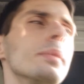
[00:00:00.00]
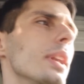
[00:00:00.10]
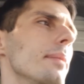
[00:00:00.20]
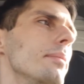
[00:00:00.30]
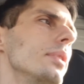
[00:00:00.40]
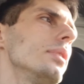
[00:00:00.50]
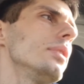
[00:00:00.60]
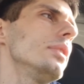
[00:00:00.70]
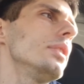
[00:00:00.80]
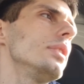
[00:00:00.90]
the number,
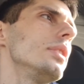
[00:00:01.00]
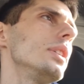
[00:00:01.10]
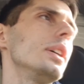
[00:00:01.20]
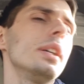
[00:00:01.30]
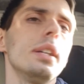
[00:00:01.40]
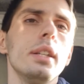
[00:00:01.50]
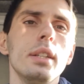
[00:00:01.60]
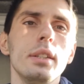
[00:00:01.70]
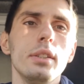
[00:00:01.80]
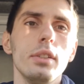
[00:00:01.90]

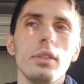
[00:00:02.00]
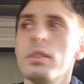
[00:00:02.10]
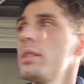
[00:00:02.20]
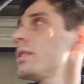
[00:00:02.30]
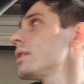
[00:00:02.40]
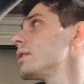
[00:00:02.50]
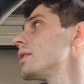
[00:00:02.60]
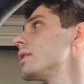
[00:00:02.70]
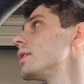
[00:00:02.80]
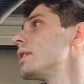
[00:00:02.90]
and
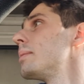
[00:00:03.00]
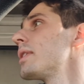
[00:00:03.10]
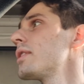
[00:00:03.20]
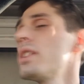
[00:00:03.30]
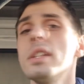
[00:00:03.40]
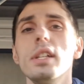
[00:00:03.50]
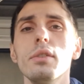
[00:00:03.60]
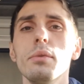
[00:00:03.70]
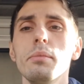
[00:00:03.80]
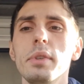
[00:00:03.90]
the person that deals
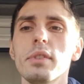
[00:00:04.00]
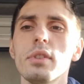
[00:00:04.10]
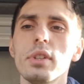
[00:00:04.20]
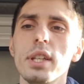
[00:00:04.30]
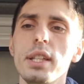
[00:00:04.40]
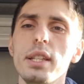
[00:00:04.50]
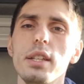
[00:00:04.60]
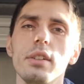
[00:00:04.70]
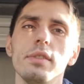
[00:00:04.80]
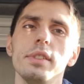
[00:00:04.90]
with me is not in
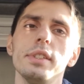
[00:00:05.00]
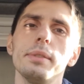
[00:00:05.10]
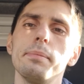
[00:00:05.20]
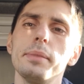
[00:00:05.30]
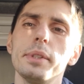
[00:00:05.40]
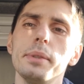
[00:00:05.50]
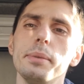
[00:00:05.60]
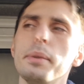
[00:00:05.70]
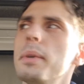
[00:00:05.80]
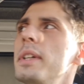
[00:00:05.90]
the office. So
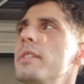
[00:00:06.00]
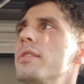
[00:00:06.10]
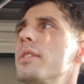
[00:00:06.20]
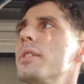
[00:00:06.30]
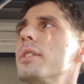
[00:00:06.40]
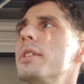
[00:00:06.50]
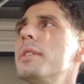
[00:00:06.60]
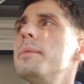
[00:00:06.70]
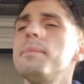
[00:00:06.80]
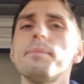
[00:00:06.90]
we wait for
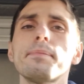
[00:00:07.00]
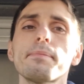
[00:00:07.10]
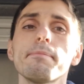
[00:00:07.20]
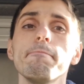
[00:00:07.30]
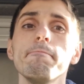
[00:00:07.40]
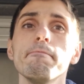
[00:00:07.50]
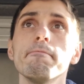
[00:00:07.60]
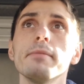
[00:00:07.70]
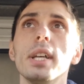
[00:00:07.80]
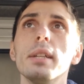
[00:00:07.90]

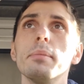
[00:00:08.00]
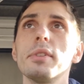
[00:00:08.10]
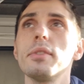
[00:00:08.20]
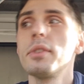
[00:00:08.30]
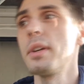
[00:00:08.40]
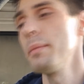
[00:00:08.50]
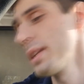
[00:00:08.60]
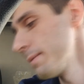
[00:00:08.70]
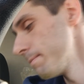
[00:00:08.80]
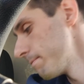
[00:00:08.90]
that person to come
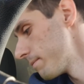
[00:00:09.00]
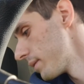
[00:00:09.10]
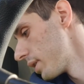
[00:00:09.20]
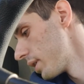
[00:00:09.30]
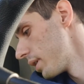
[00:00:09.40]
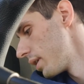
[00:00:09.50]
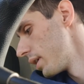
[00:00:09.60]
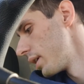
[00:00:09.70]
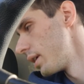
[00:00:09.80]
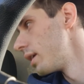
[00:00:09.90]
in.
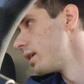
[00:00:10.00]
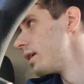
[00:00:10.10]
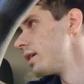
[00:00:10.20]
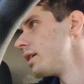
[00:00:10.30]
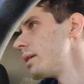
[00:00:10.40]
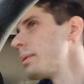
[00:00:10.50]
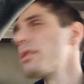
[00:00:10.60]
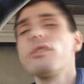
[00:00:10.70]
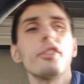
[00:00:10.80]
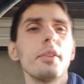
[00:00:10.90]
About
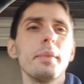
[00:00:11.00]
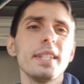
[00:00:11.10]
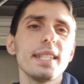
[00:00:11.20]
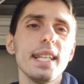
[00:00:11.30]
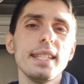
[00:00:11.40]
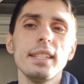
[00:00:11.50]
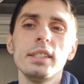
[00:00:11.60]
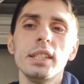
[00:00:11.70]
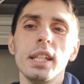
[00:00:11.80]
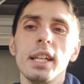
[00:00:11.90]
40 minutes
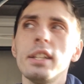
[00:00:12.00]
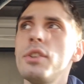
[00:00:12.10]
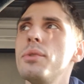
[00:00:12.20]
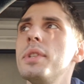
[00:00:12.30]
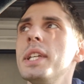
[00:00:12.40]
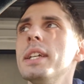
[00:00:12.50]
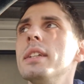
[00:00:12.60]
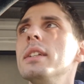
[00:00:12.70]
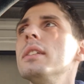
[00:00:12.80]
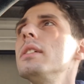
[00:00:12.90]
later, I get a
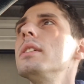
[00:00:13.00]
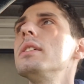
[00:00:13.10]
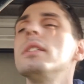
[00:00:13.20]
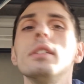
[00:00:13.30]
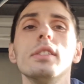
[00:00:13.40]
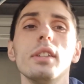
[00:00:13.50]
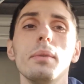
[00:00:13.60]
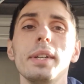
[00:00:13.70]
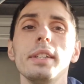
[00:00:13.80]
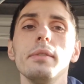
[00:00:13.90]
UCN. Still
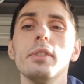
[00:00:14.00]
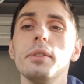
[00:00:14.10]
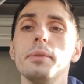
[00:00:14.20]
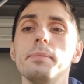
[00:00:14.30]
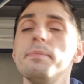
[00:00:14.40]
waiting, so